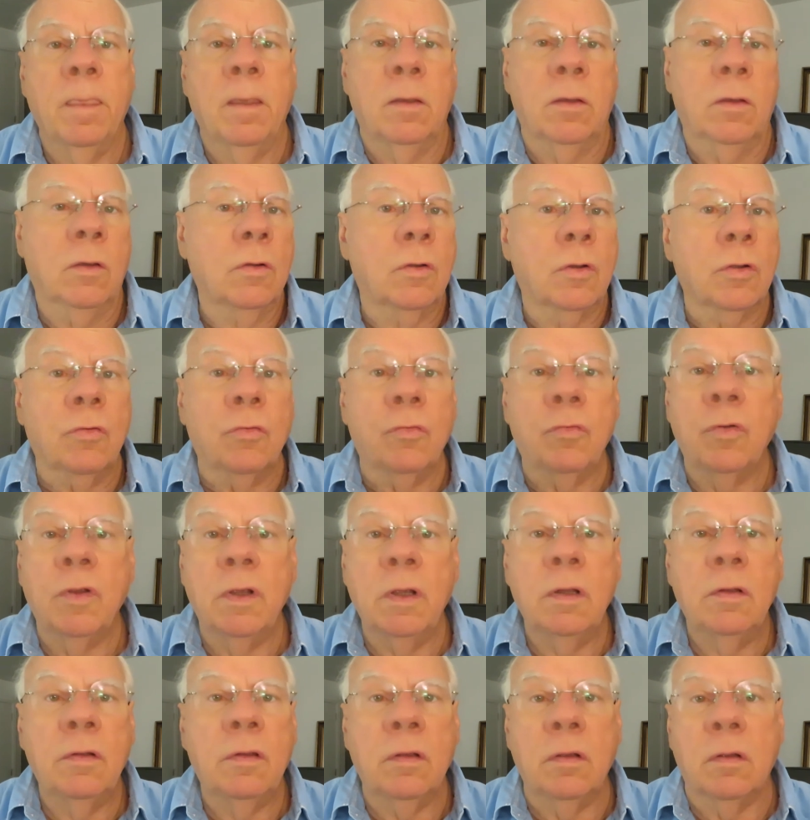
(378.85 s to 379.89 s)
You can
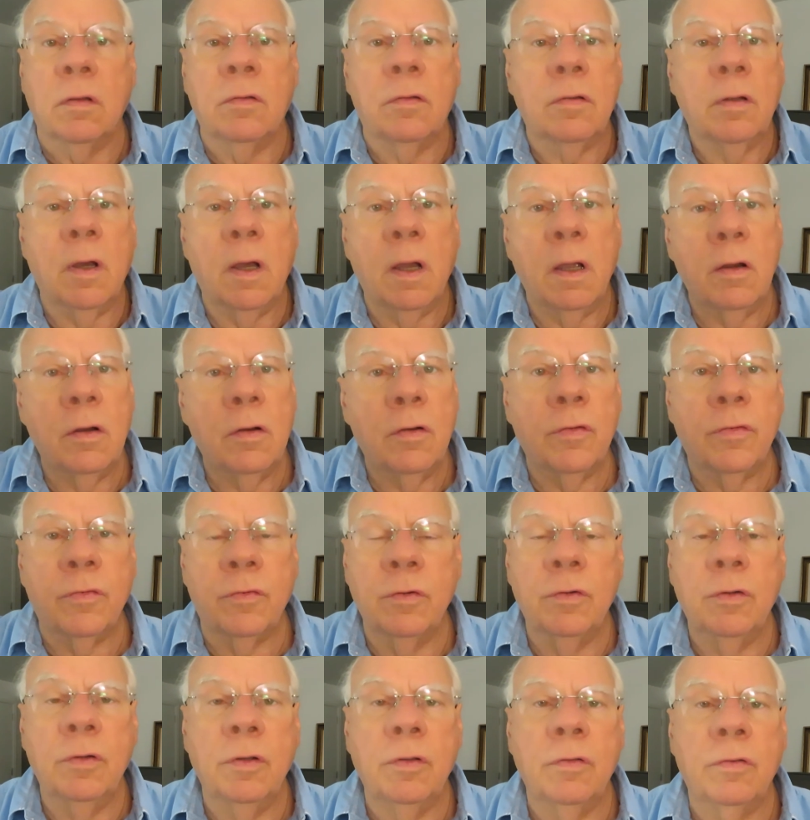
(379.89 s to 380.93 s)
read the entire
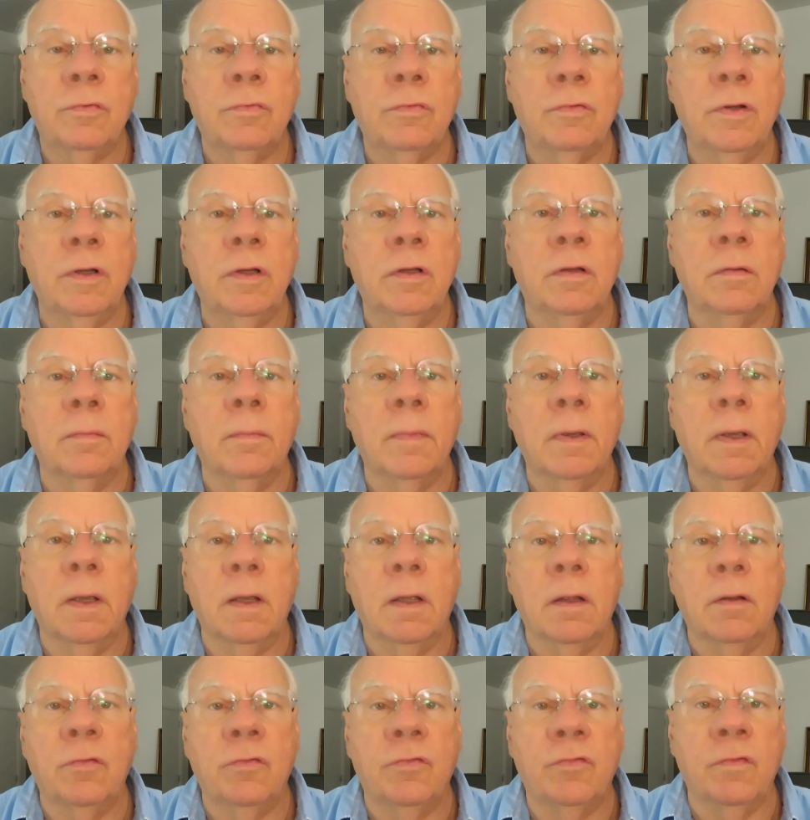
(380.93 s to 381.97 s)
33
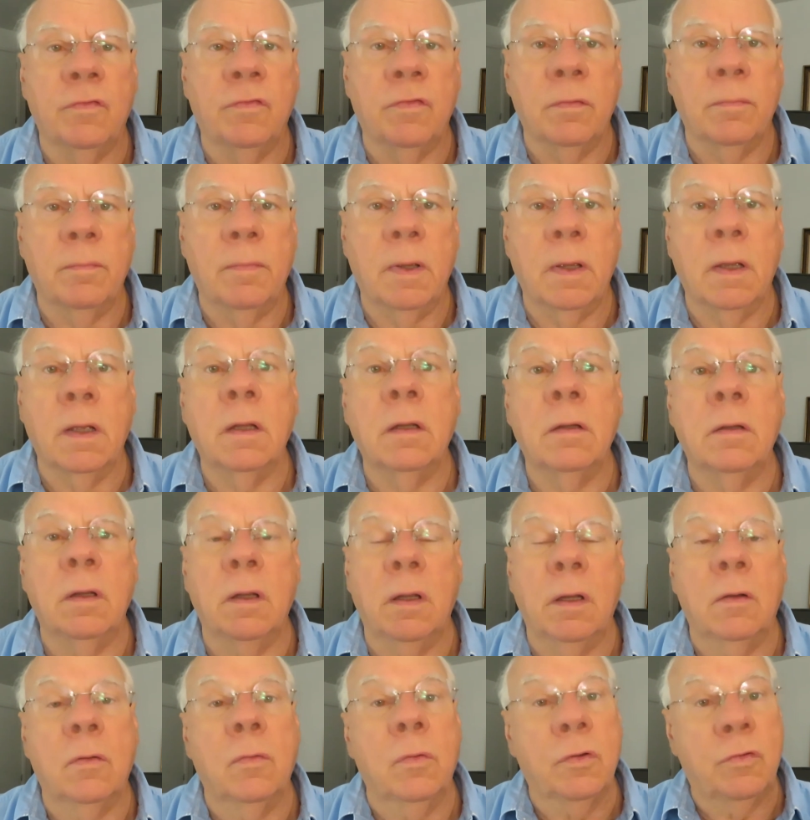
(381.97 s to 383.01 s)
demands of the
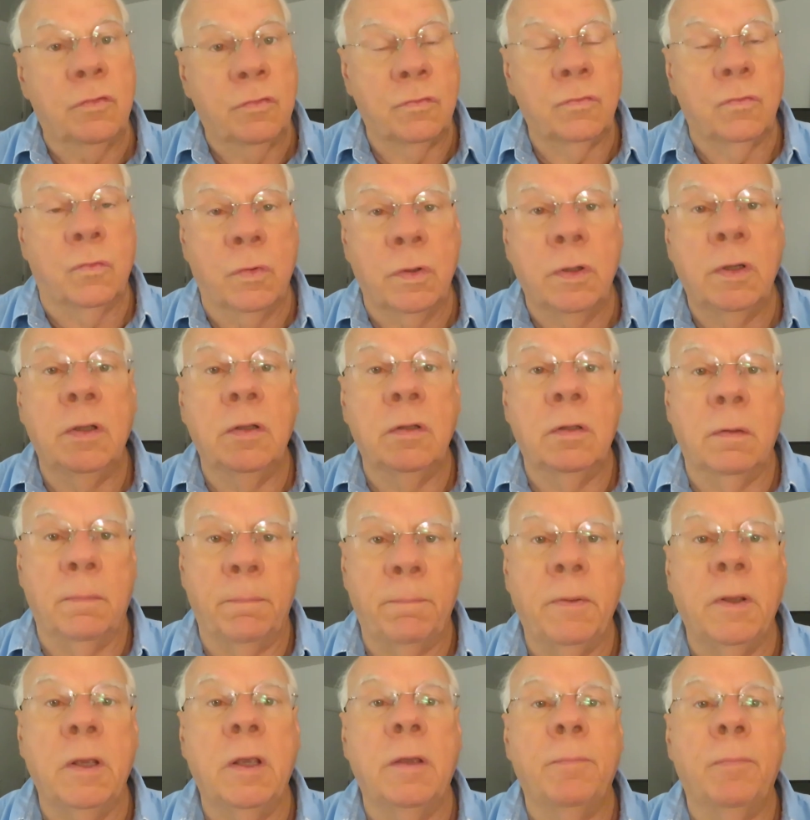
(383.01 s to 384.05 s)
mandate, which we, the
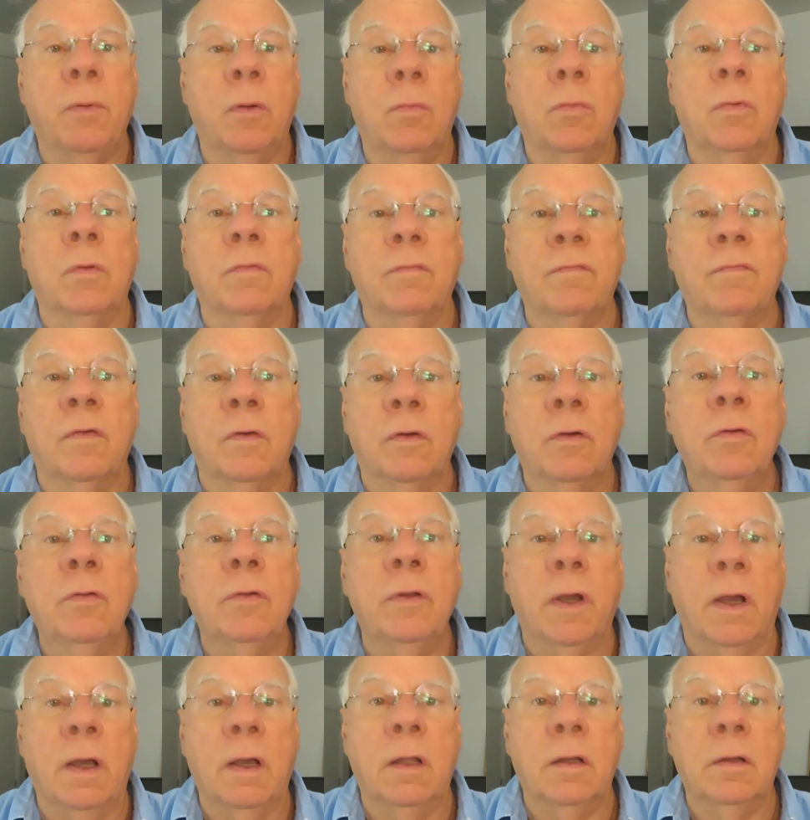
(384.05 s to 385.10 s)
people, will vote
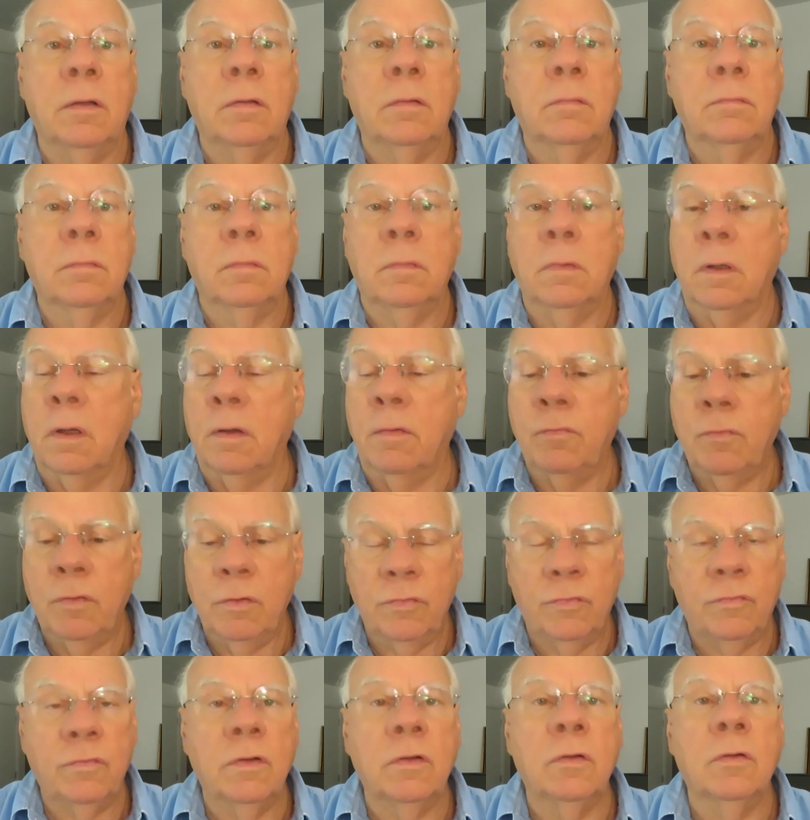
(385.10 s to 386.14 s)
on, every
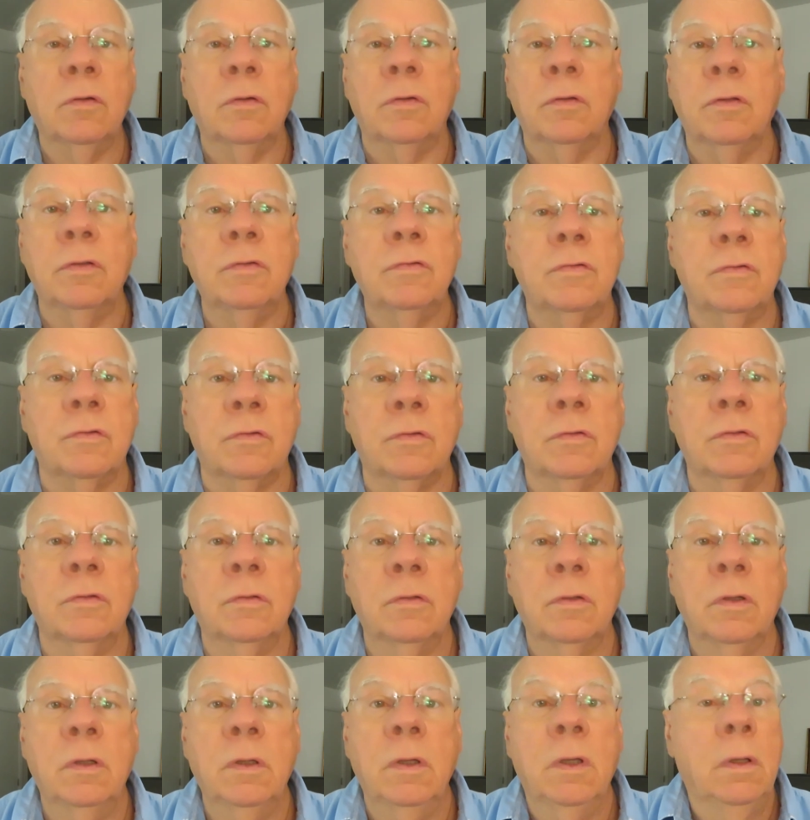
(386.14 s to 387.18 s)
single issue,
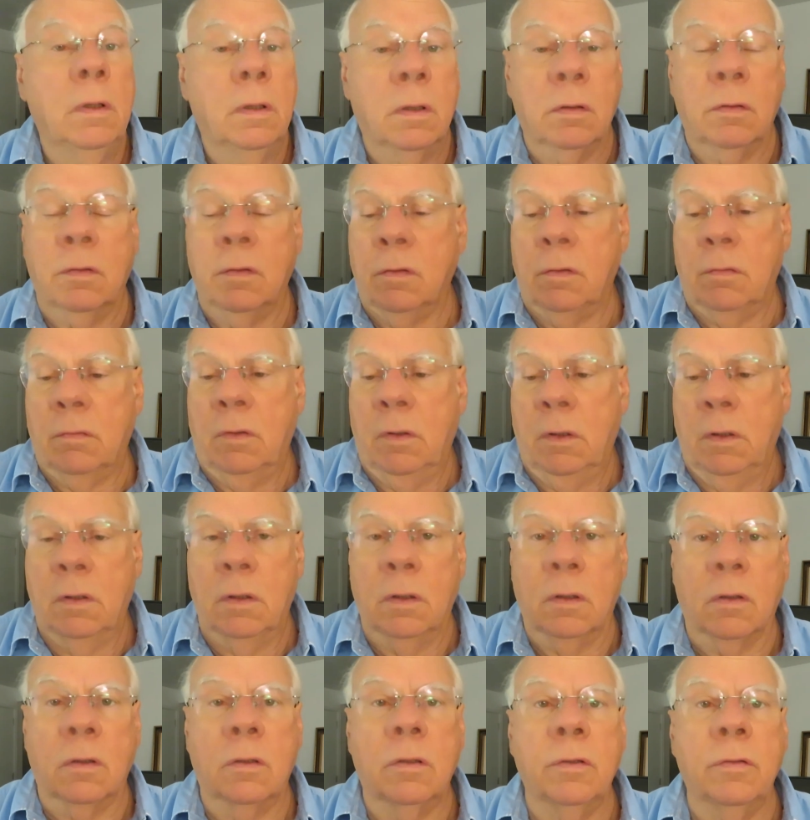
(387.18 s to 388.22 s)

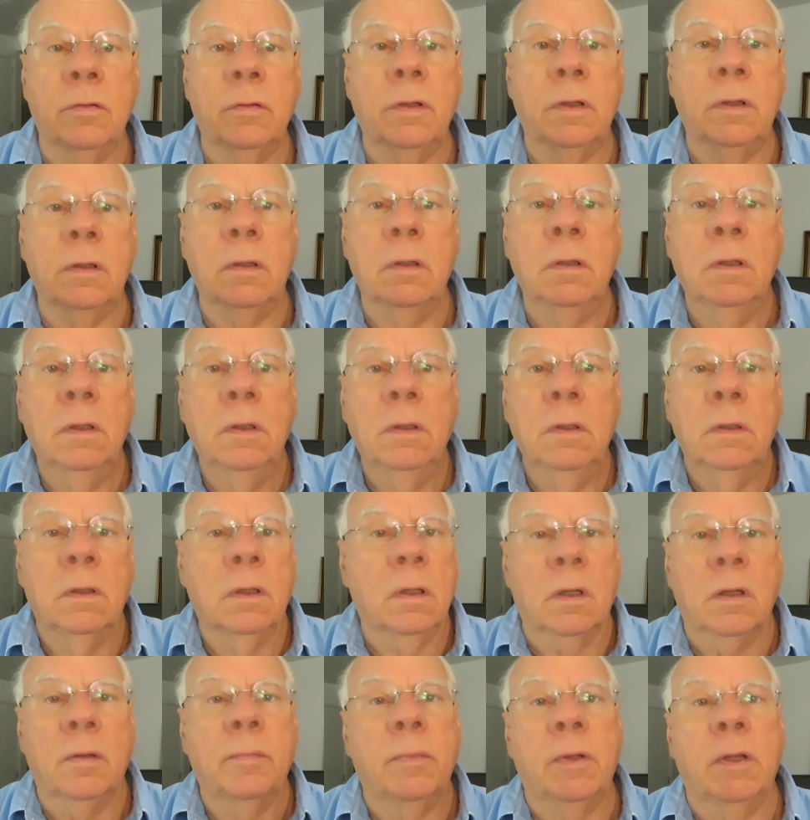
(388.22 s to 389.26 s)
including
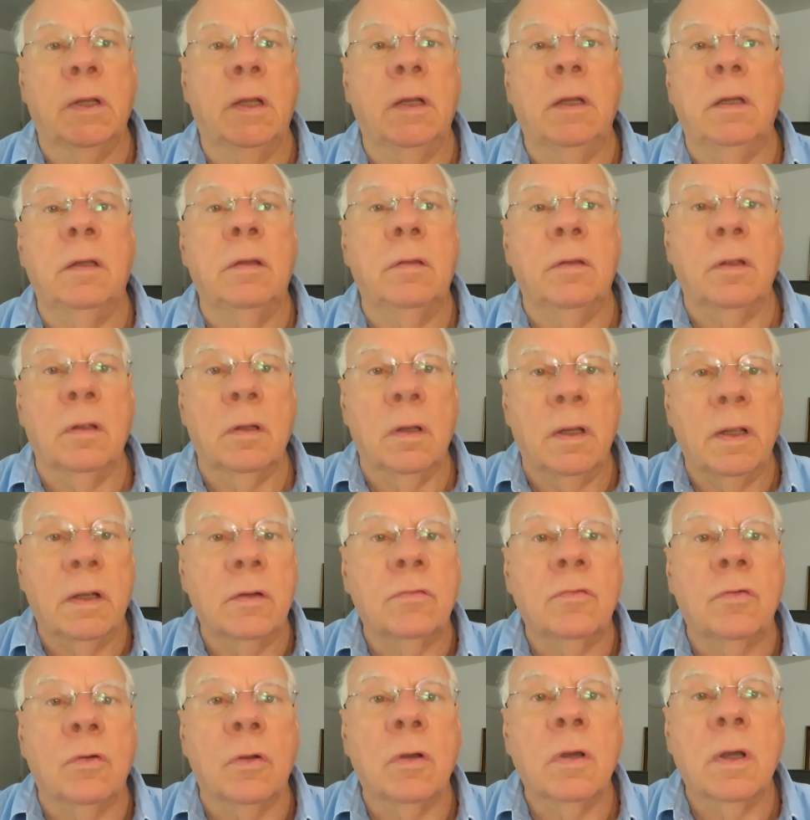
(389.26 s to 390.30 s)
eliminating the
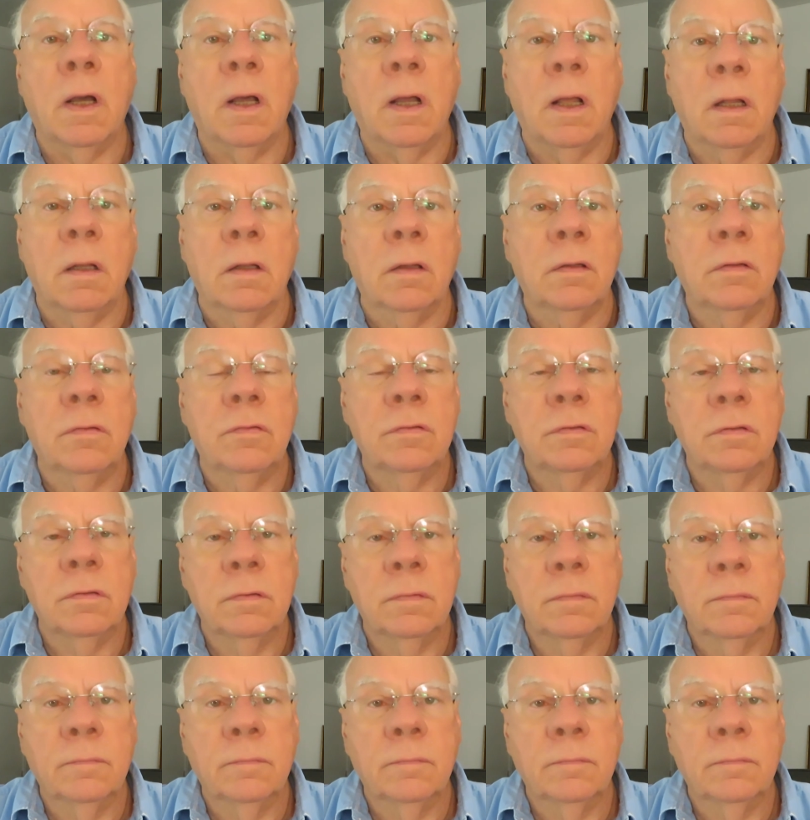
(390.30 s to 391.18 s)
Electoral College,